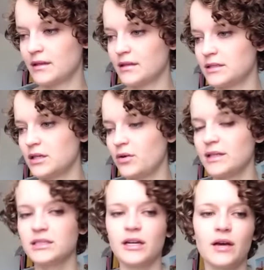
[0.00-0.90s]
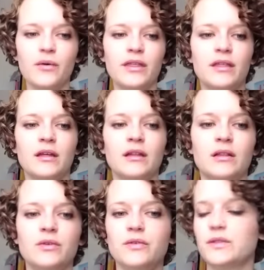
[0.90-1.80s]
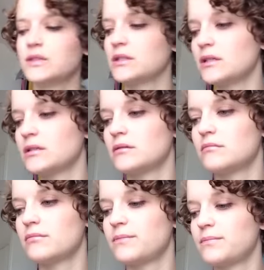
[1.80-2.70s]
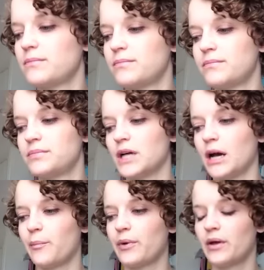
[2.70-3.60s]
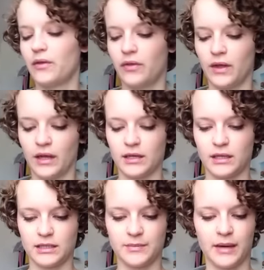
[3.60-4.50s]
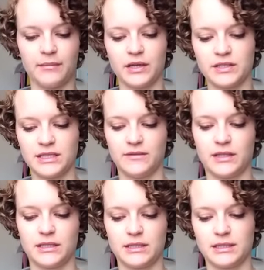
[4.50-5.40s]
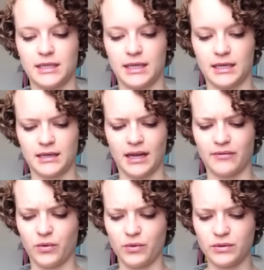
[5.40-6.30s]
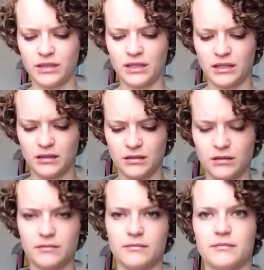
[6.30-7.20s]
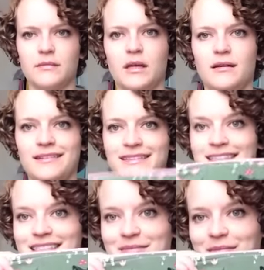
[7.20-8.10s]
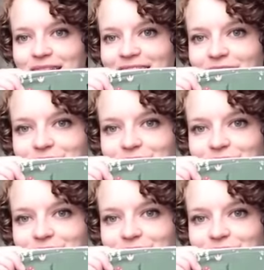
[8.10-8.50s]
So I'll start out with the loose top that is by Mare Stevens, and I've only, this is in my Love